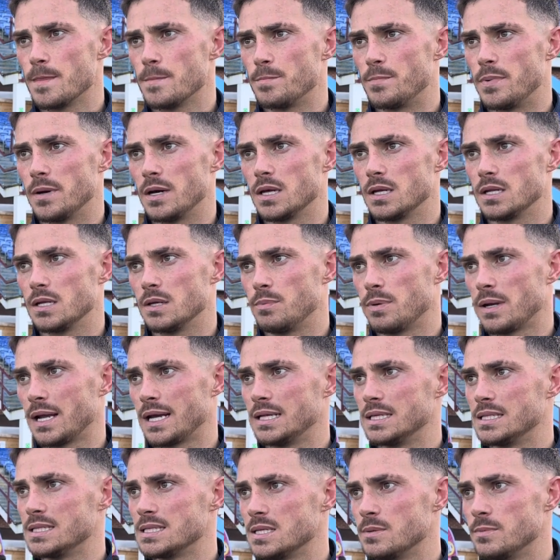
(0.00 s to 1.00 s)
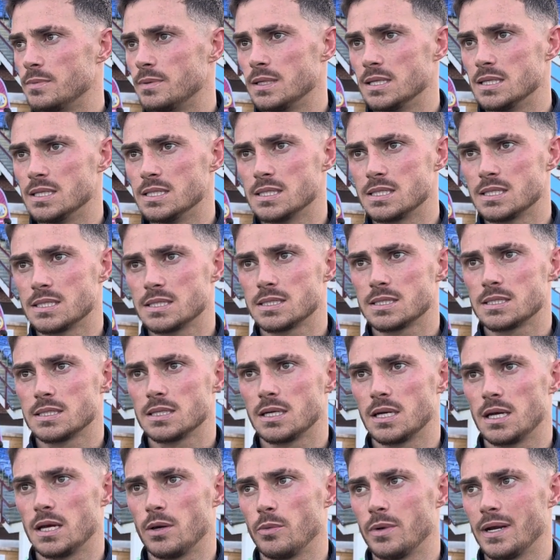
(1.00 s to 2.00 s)
But the plain and simple is
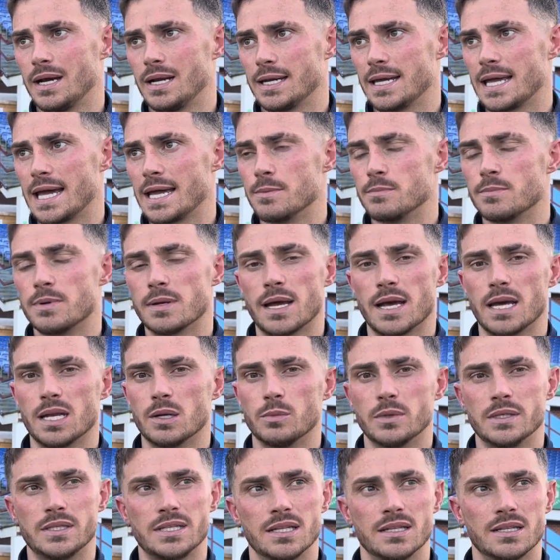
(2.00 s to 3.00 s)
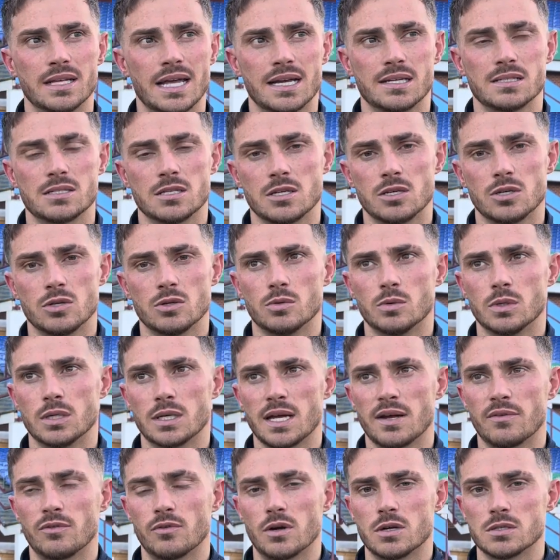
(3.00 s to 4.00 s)
we had a game plan and we didn't execute what the
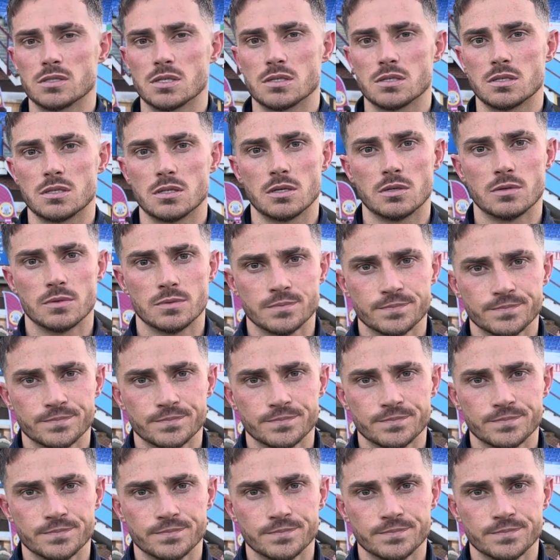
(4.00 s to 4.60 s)
gaffer asked us to do.